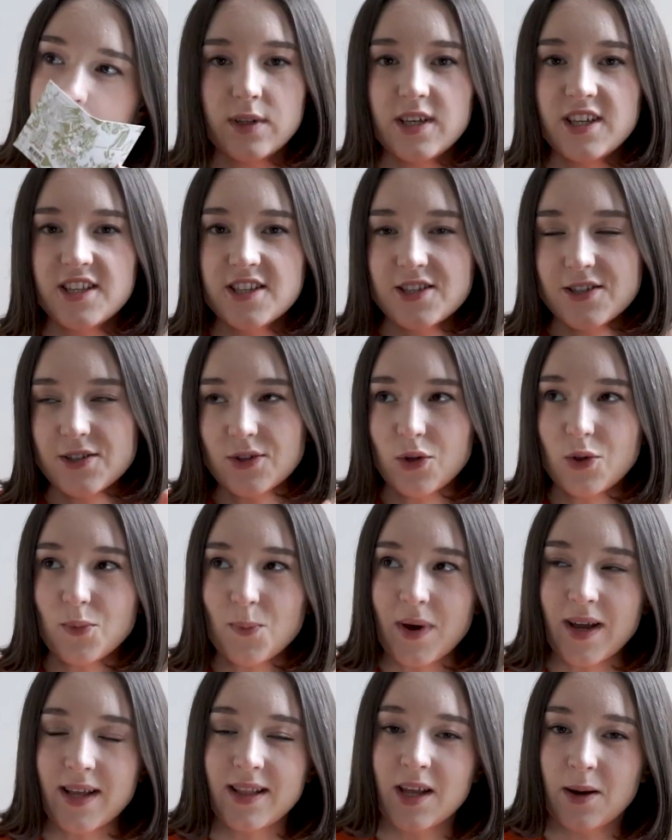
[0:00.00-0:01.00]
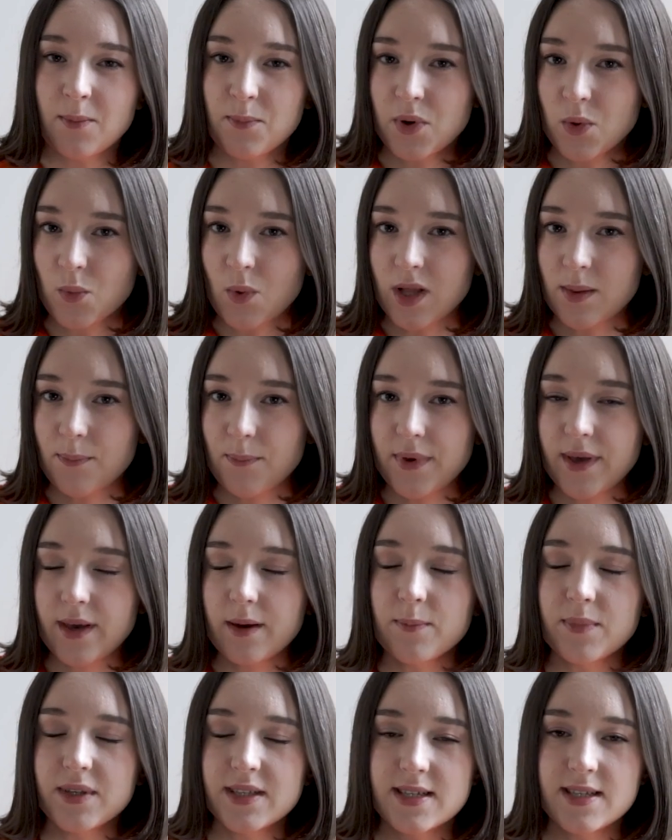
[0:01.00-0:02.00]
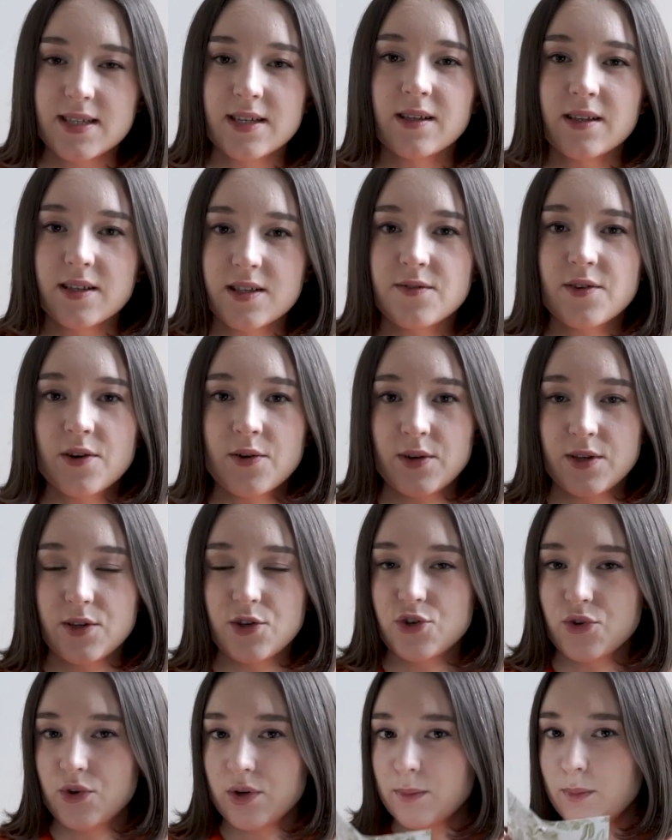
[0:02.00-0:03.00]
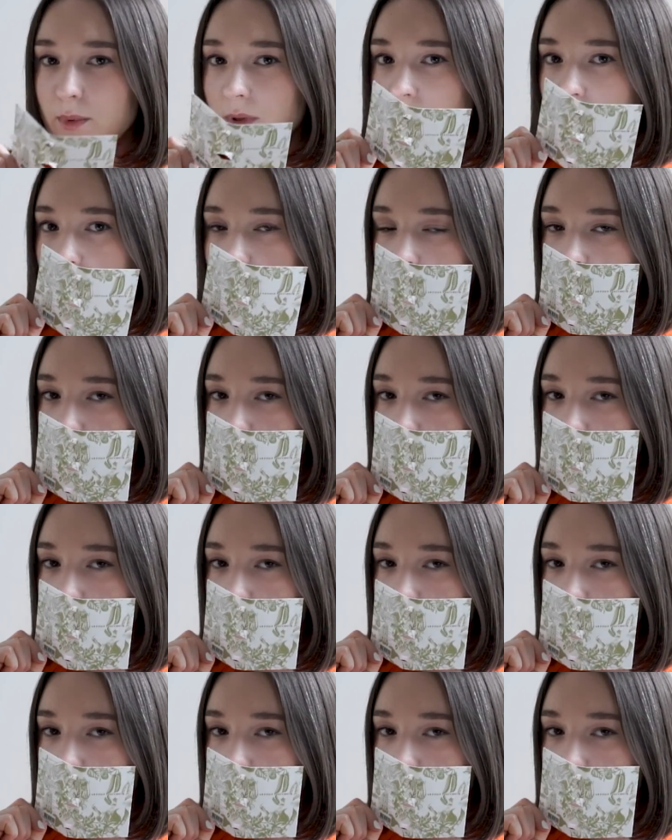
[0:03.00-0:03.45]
It's not my #1 pick, but still it's very enjoyable.